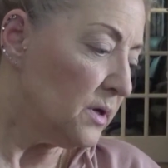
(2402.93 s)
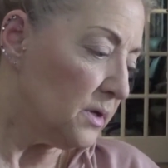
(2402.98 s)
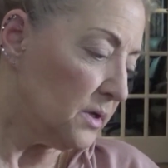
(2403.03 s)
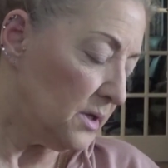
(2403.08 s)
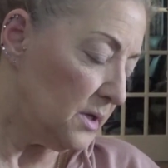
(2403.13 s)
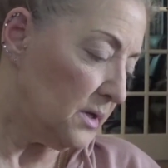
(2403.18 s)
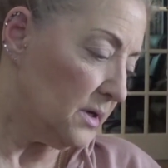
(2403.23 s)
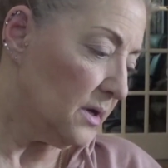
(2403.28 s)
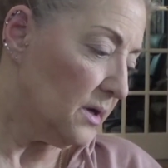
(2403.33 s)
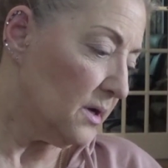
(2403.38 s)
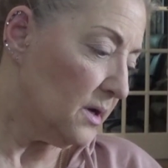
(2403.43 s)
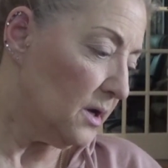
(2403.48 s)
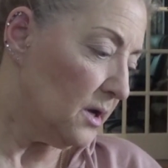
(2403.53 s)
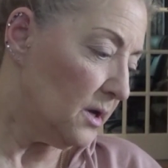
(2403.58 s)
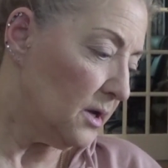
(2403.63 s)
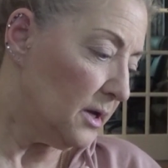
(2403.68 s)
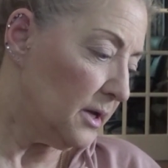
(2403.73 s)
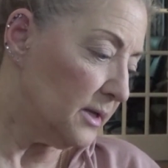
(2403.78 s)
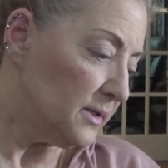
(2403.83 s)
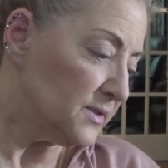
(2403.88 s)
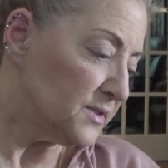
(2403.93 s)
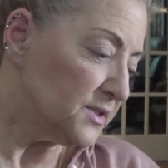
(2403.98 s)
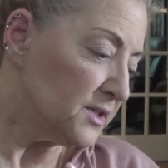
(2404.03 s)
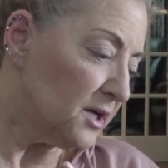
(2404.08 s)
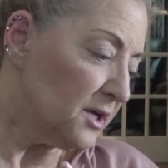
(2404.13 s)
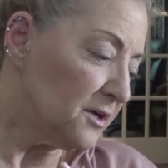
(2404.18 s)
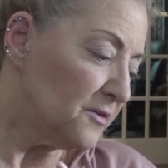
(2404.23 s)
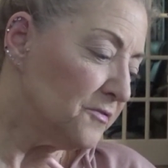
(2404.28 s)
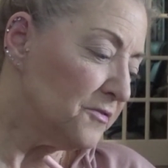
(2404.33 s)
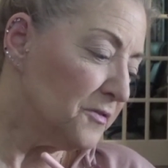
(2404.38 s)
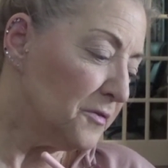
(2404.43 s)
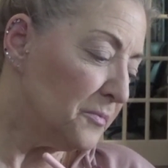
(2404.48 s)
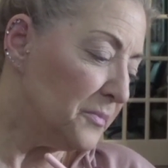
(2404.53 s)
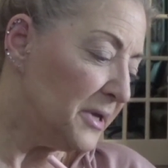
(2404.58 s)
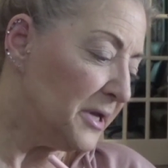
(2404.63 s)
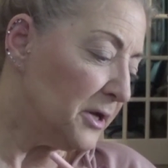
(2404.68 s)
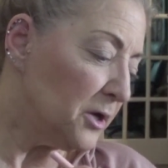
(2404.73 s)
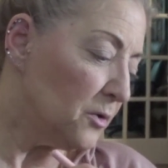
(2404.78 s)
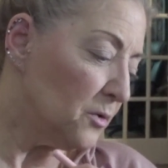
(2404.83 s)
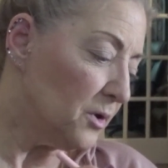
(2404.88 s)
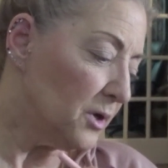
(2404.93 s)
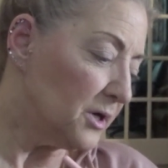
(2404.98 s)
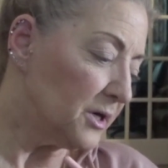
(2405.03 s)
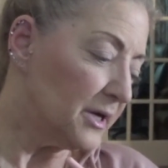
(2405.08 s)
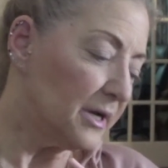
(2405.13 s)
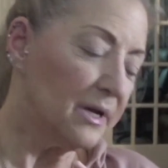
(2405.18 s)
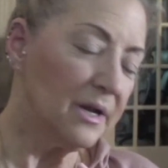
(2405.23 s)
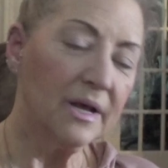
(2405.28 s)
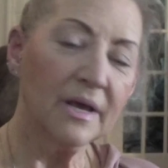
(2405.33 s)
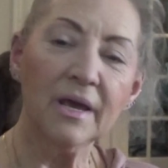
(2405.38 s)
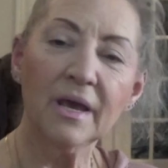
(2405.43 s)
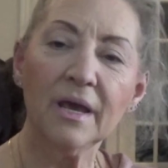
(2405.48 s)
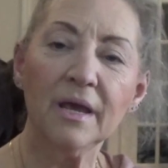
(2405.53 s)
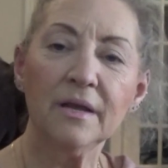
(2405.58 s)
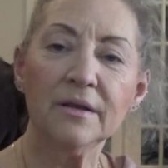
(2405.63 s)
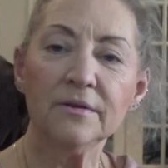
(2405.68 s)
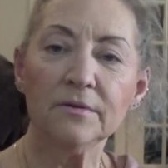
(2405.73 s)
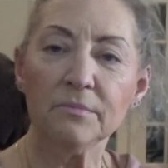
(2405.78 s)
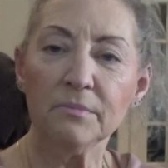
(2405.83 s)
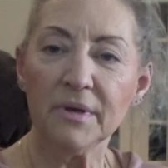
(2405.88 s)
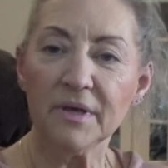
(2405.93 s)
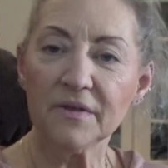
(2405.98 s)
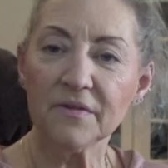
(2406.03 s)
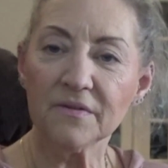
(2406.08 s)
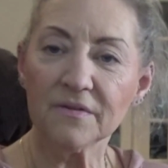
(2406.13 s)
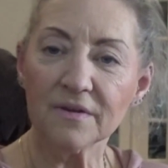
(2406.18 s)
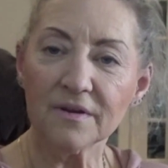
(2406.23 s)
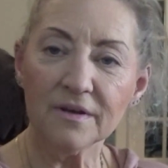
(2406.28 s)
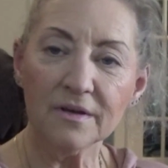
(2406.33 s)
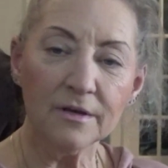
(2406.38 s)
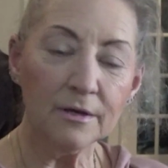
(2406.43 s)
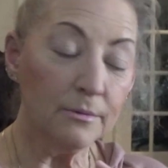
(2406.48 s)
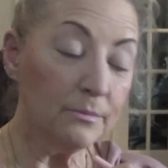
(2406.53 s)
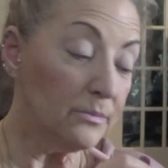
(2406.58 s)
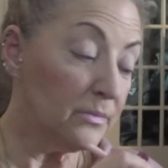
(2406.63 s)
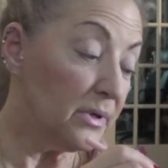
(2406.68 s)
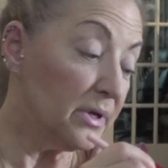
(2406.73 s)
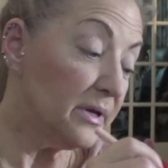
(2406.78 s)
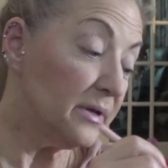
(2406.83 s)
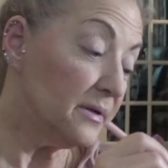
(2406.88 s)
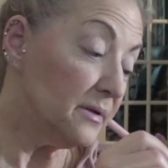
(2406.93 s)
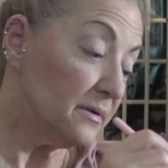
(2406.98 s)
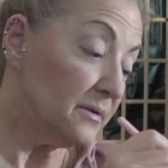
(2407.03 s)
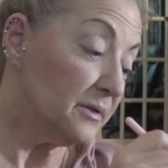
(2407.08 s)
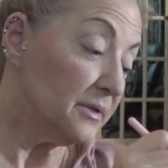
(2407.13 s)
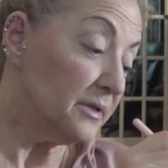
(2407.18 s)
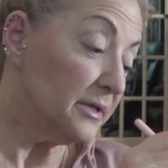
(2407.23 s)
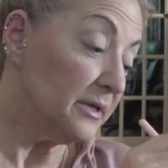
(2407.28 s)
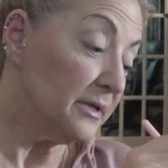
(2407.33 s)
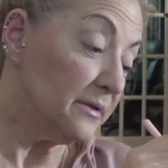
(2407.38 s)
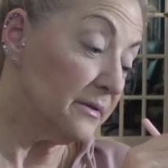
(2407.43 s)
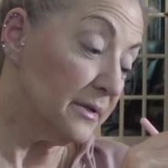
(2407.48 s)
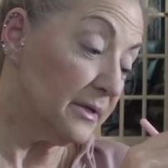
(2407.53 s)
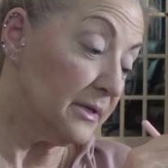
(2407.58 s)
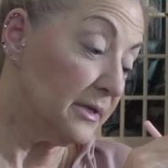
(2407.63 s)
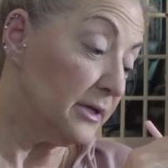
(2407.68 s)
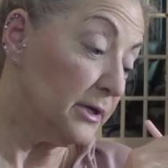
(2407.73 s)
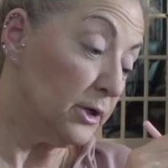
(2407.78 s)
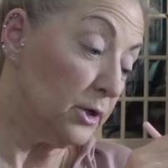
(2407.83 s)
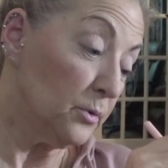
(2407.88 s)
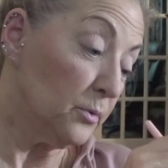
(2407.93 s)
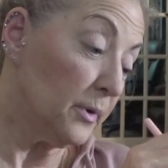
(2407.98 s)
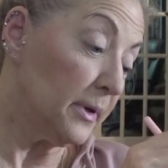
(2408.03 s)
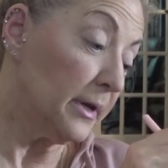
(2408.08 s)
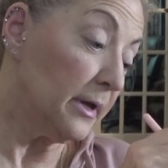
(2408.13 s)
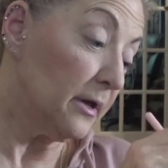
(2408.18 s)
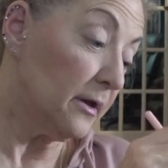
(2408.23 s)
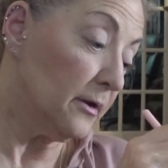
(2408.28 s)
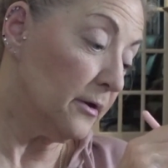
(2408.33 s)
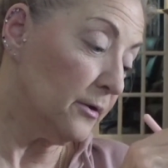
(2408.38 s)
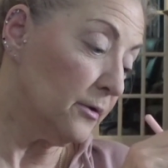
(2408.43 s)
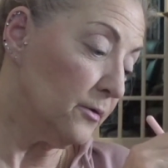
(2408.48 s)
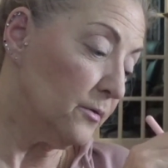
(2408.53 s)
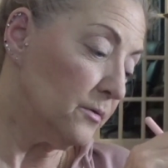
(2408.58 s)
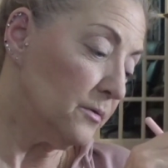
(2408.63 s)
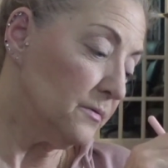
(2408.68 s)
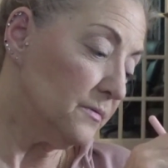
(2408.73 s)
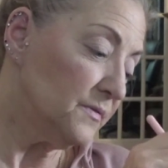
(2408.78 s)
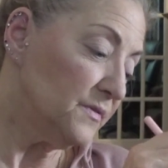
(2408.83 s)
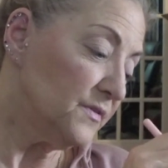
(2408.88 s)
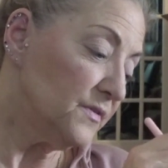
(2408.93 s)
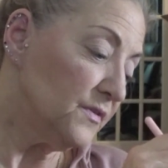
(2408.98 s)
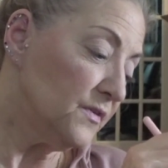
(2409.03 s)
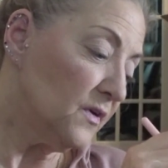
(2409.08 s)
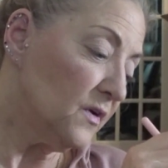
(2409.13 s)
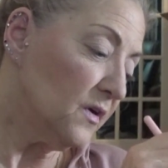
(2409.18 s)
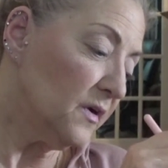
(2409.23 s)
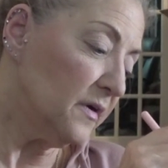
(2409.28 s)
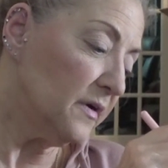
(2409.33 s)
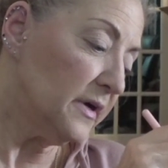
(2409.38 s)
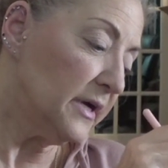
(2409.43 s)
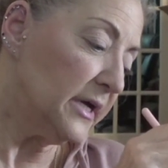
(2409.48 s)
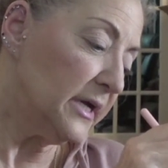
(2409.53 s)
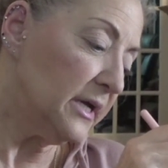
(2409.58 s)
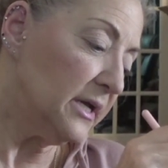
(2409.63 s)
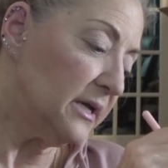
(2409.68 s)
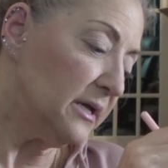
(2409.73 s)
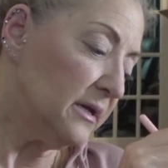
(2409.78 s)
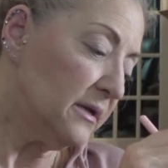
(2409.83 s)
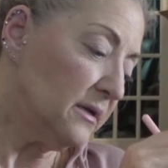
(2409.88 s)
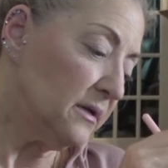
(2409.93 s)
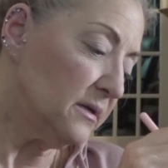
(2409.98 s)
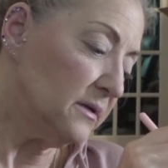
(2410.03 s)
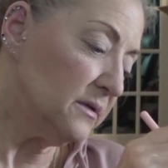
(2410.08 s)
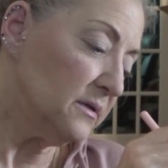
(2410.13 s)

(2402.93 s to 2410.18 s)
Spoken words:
yeah, it's got a flamingo on it. I hate to mess it up, but here we go. Sorry.